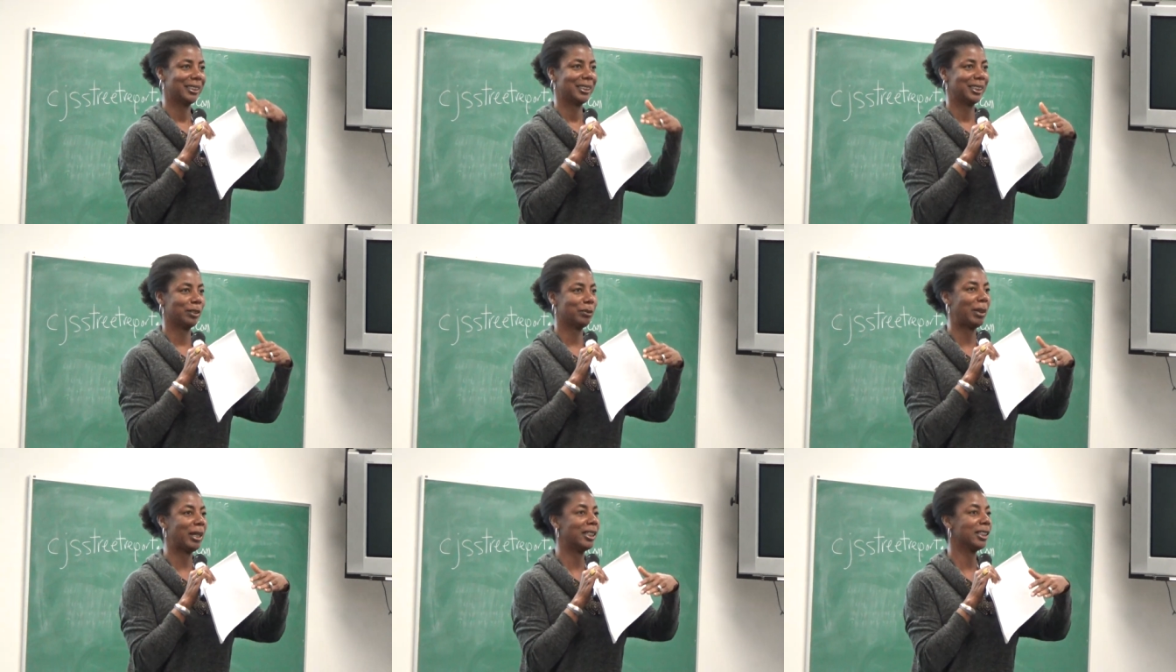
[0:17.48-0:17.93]

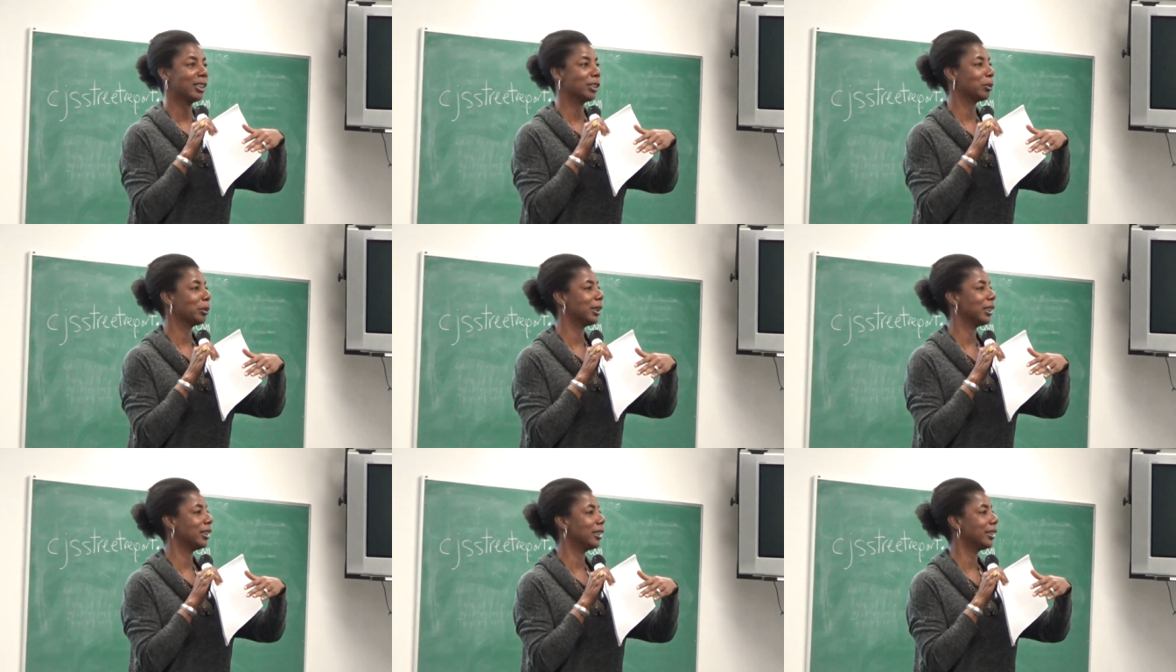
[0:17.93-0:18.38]
Is my
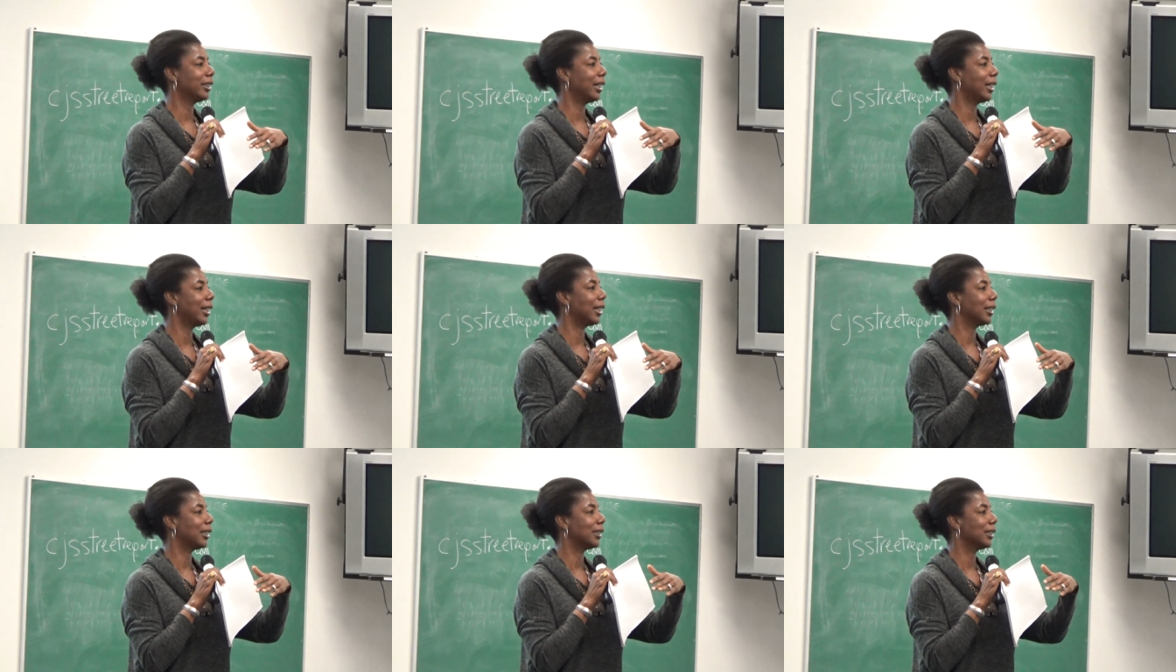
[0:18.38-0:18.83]
husband here
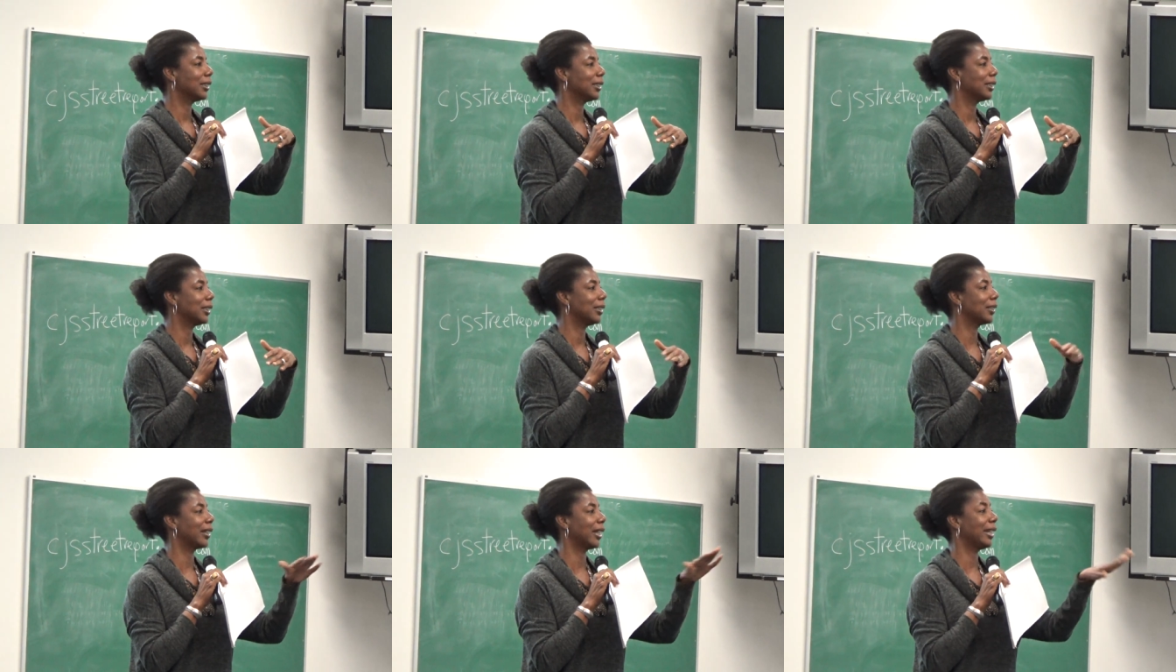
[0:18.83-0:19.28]
yet?
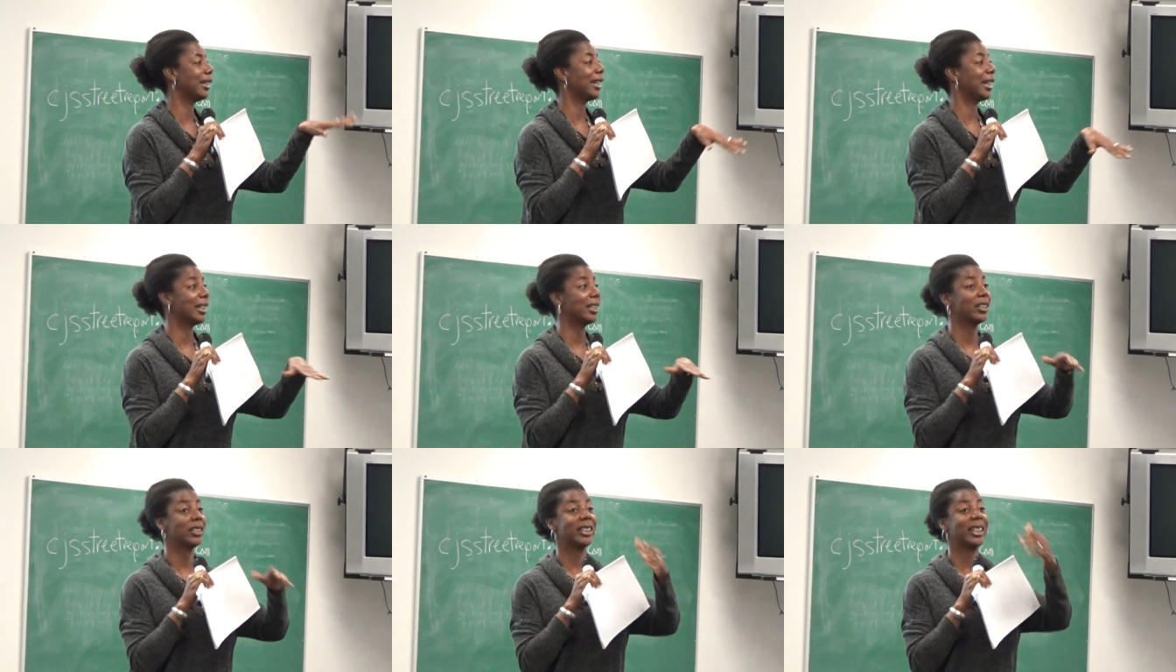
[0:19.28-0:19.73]
Okay, he
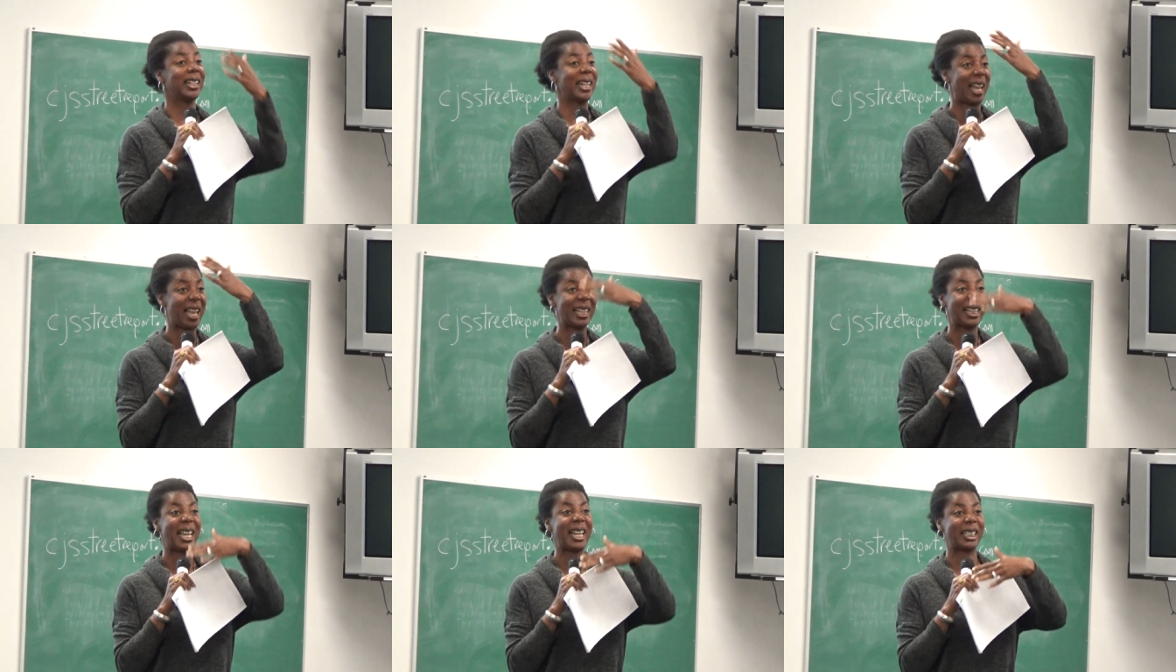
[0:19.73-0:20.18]
ain't here yet.
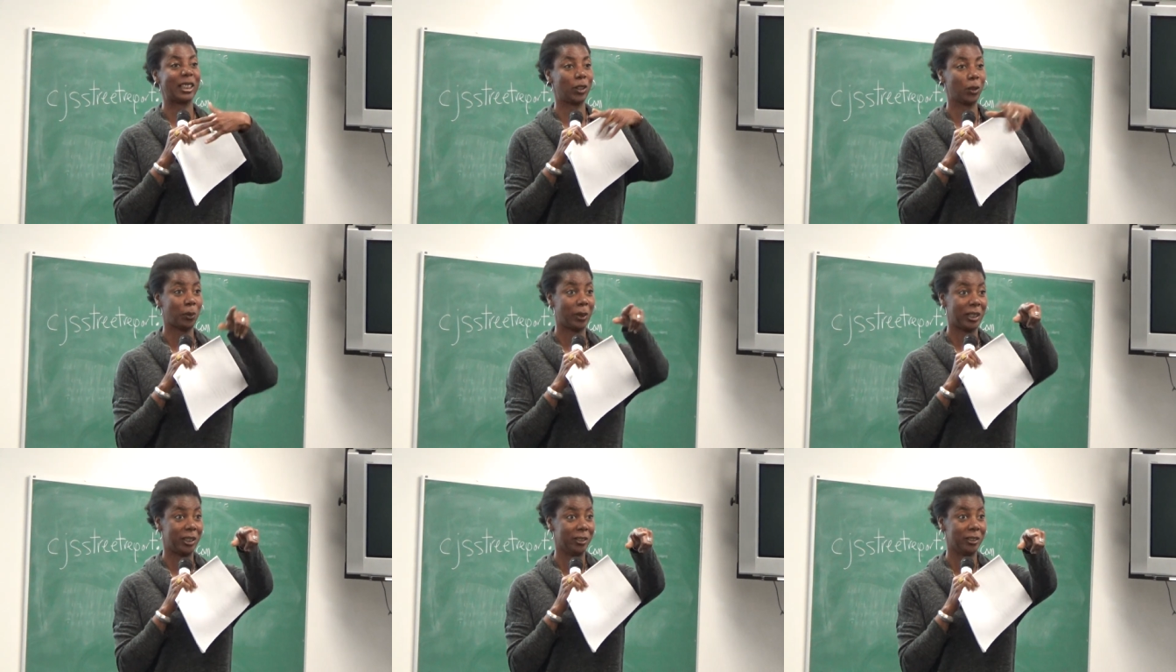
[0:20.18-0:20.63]
I like
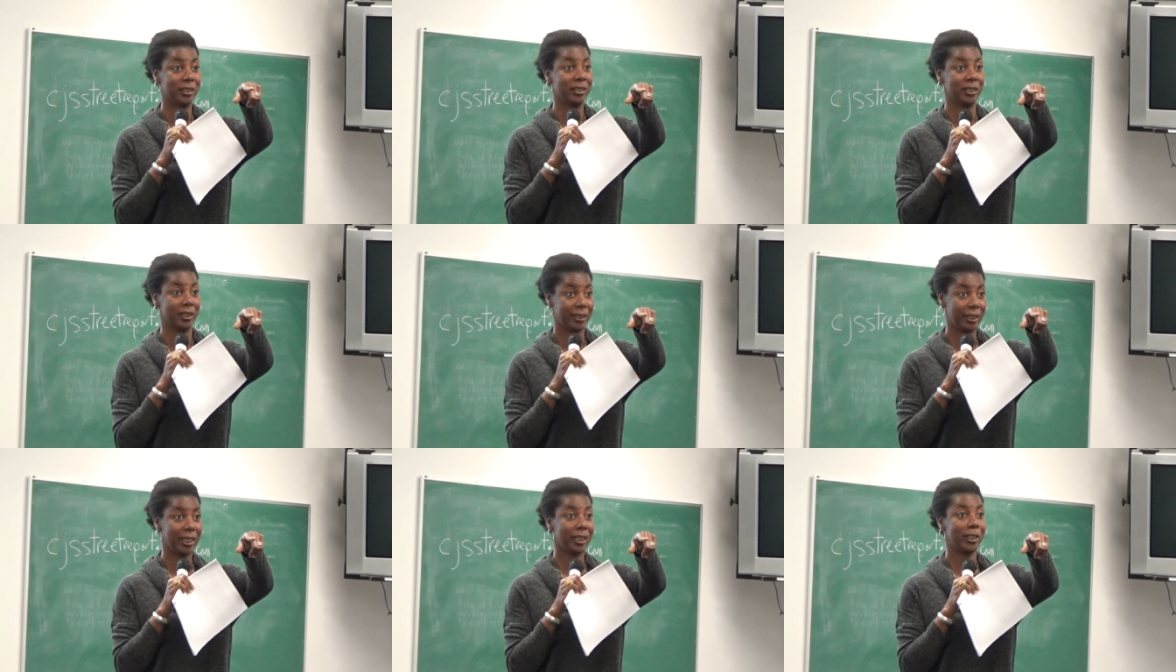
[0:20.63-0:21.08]
the way you
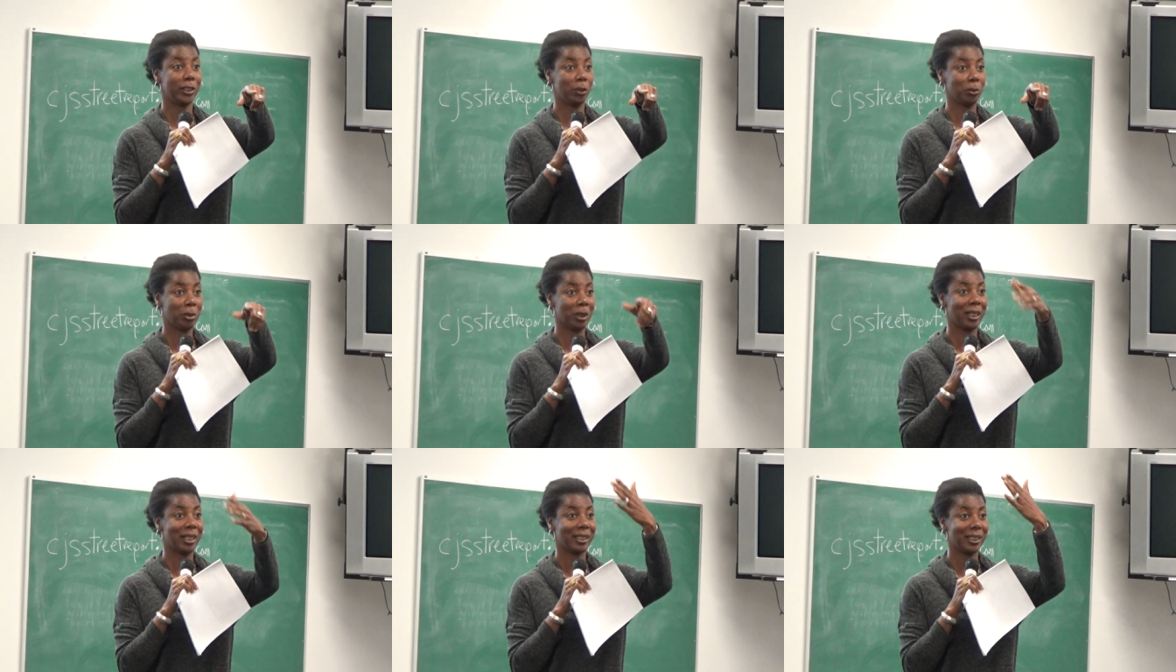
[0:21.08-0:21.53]
look. Yeah,
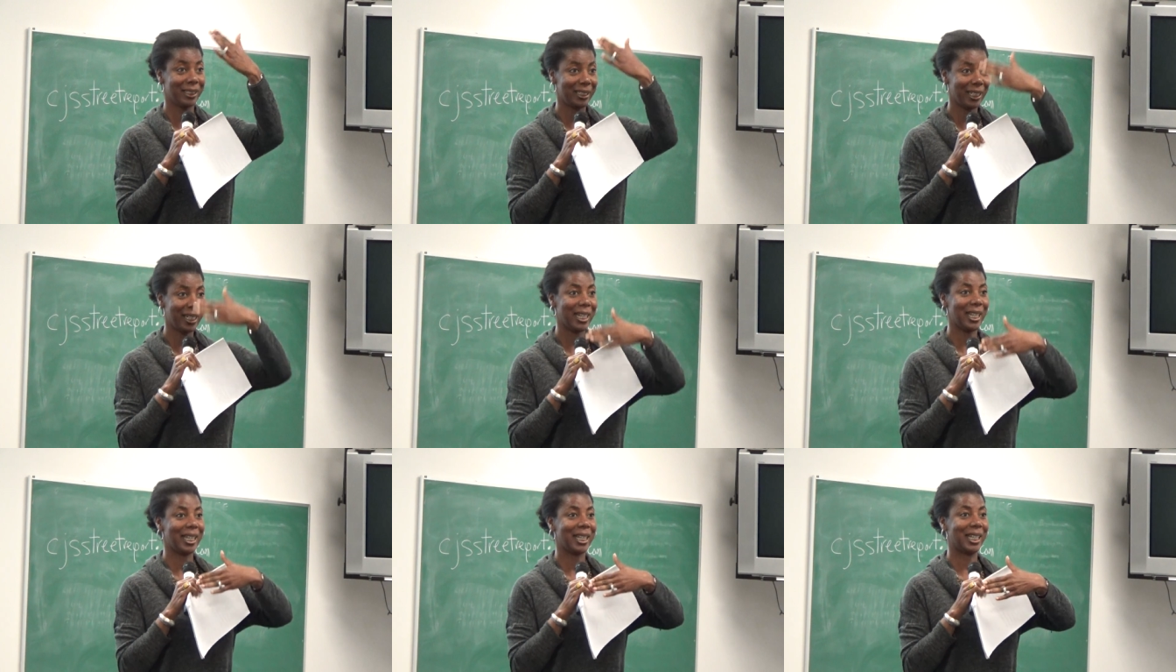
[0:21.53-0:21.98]
you brother.
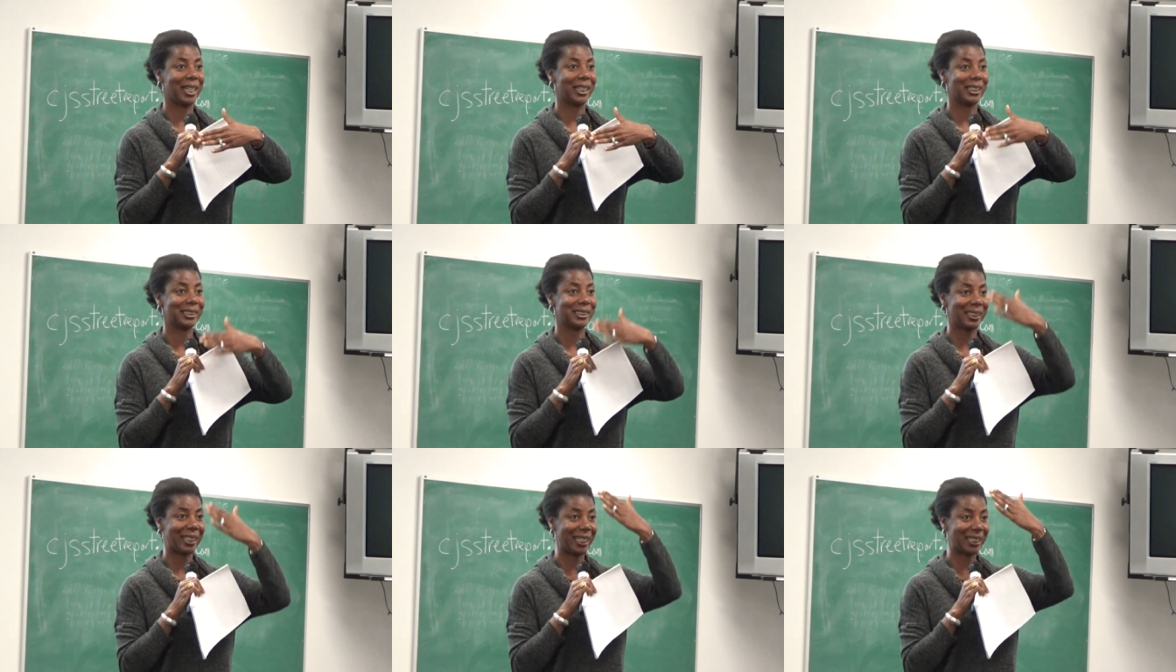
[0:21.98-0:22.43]
Yeah.